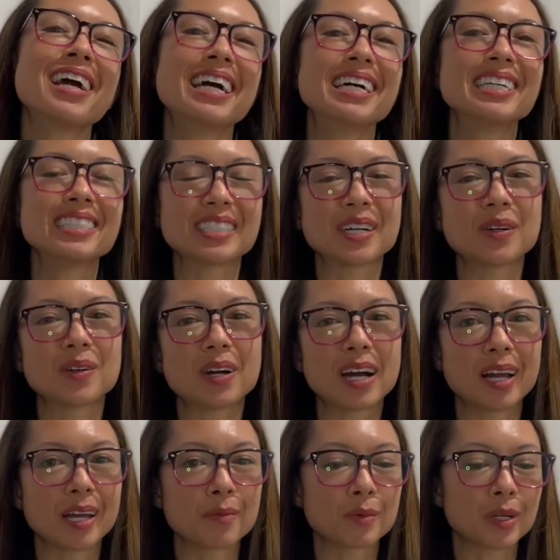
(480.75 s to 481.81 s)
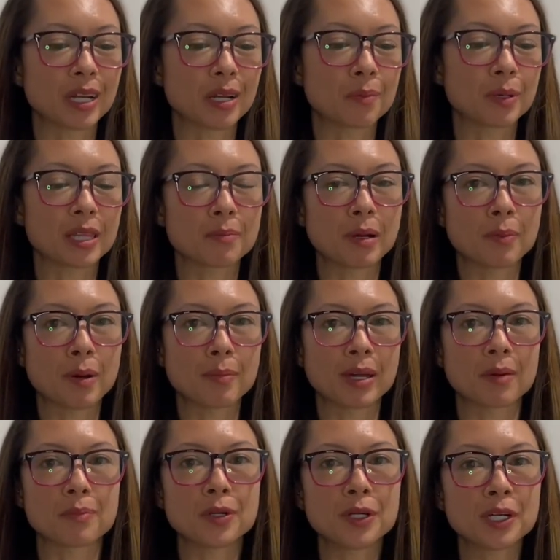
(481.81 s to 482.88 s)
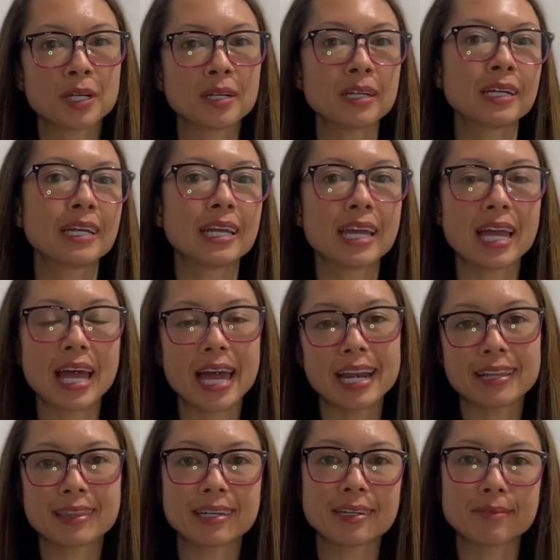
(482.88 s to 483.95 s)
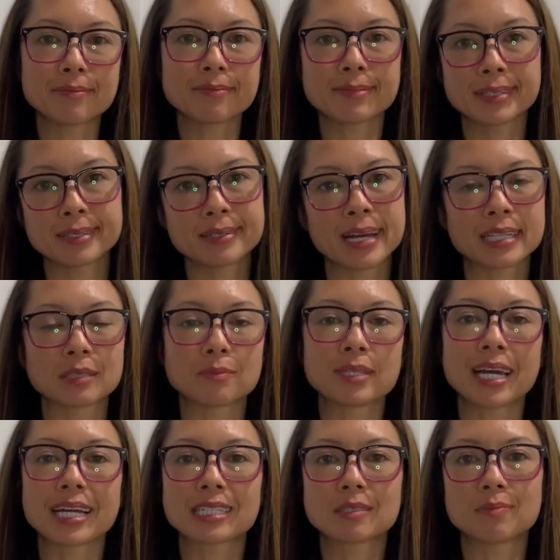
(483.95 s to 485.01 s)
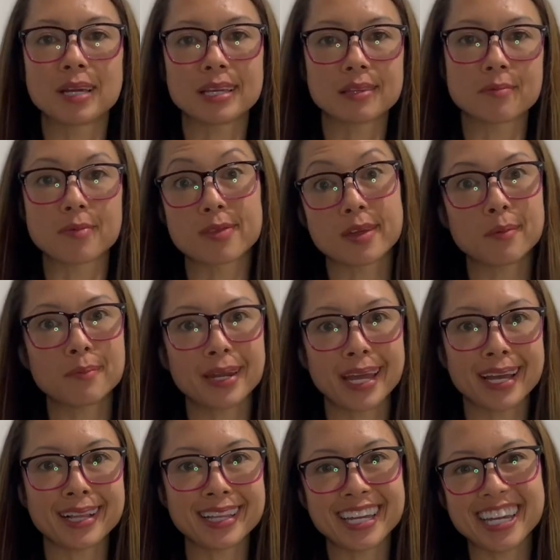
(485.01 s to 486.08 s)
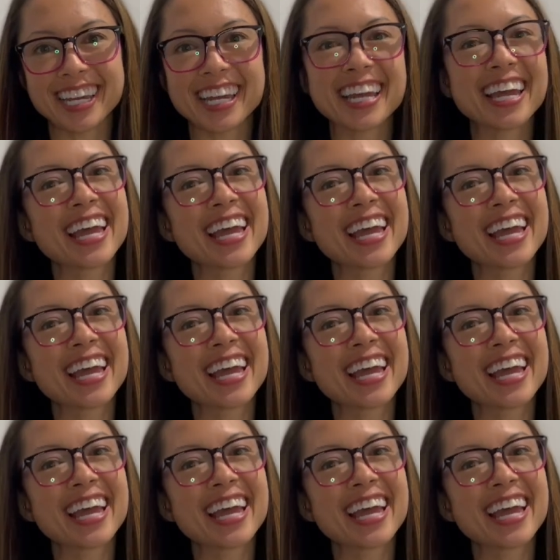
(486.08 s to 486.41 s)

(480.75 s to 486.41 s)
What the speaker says: So I'm going to put them up on my computer, edit them, add some text, make them thumbnail-y,